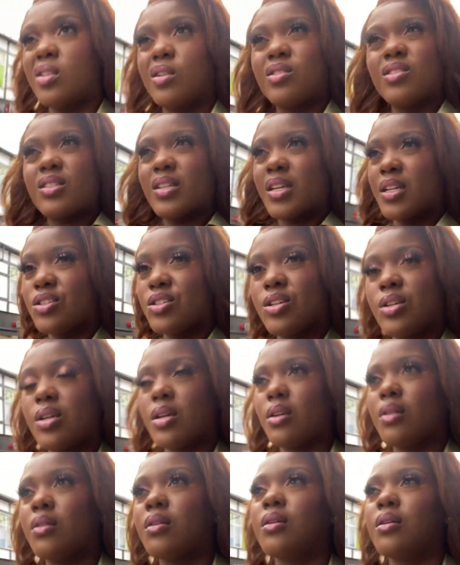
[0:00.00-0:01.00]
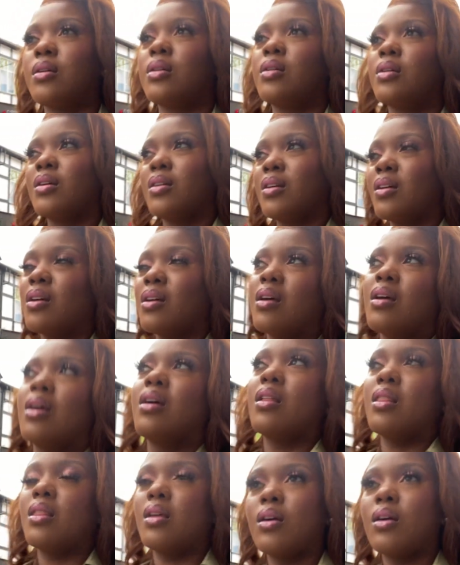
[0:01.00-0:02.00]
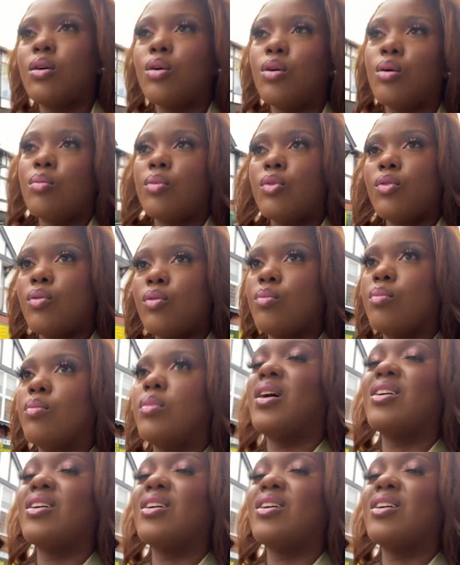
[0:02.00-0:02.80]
I'll just get chicken and then come home.